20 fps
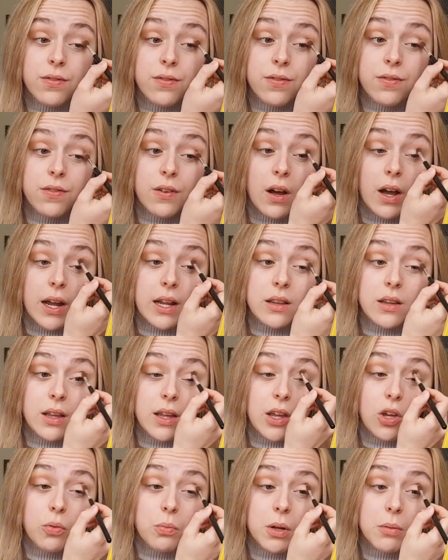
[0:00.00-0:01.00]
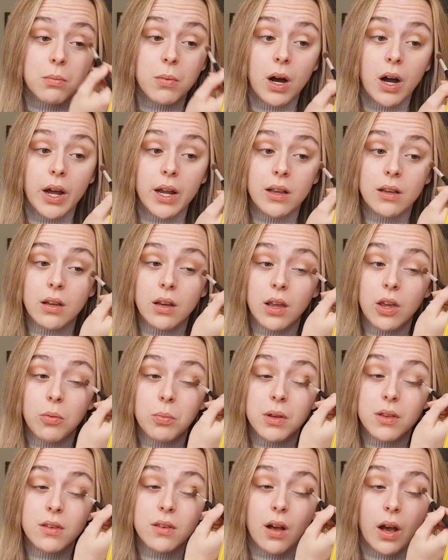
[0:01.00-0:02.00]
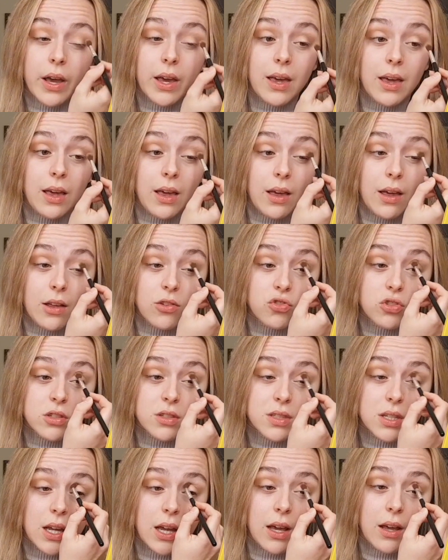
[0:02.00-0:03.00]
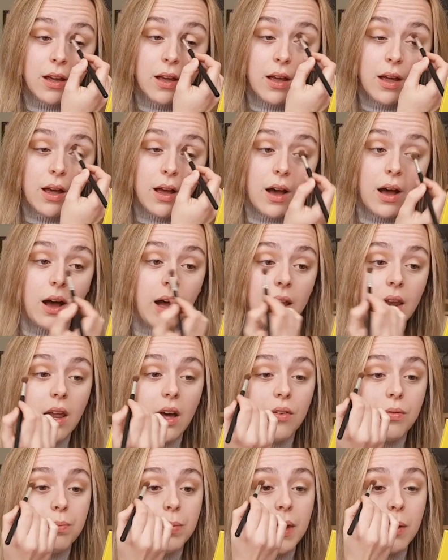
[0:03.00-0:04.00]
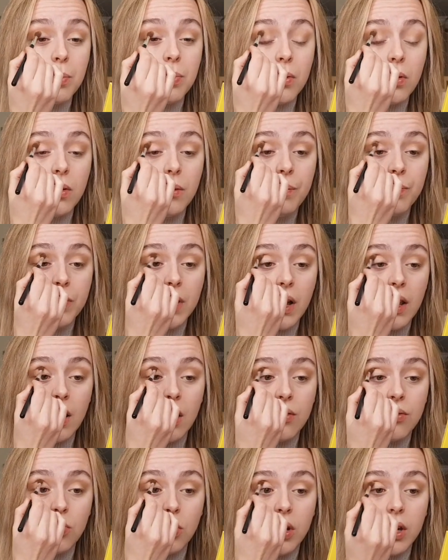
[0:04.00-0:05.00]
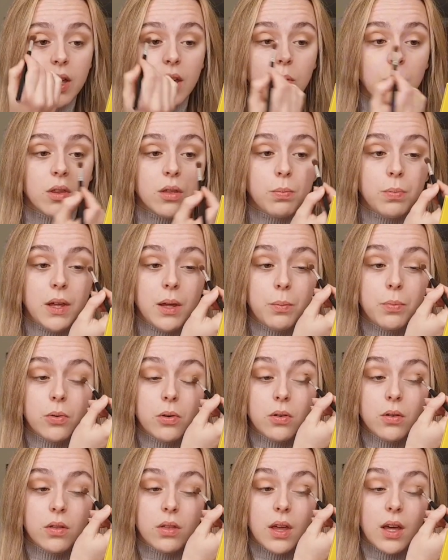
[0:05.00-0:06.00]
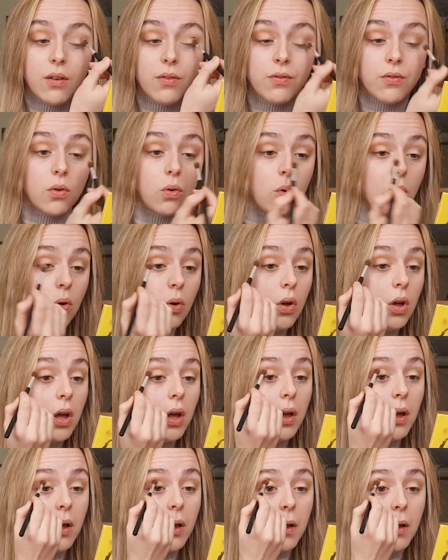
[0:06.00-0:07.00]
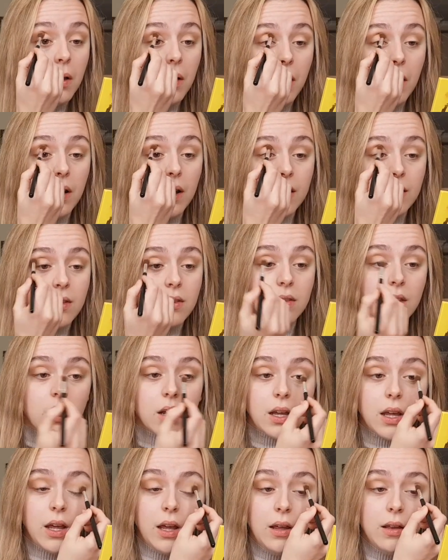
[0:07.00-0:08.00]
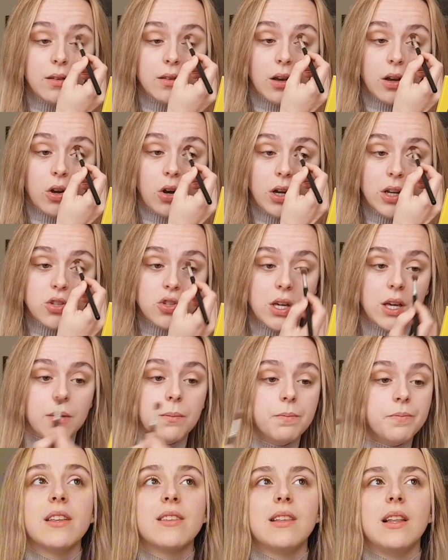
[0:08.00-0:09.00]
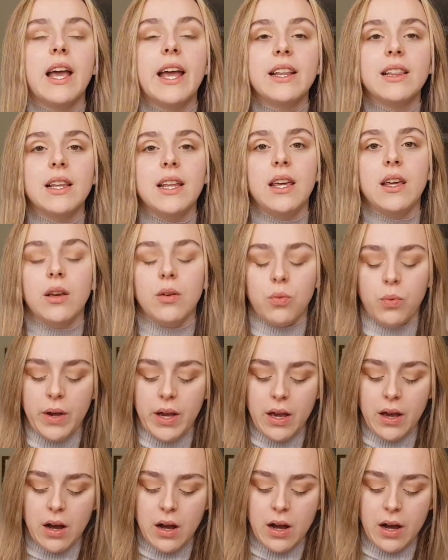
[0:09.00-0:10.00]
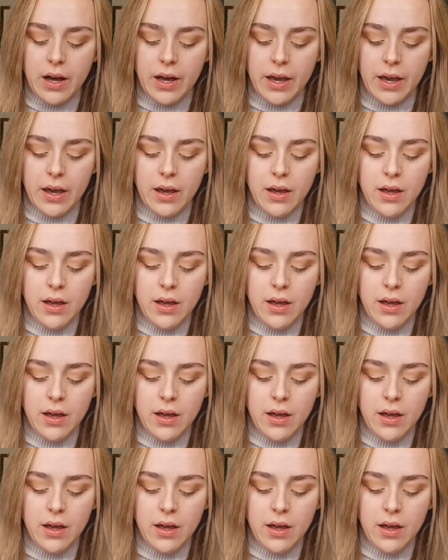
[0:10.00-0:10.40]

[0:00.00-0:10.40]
find the human mind, the human psyche interesting. I love people. I love working with people. Therefore, let's study psychology. It's lately where I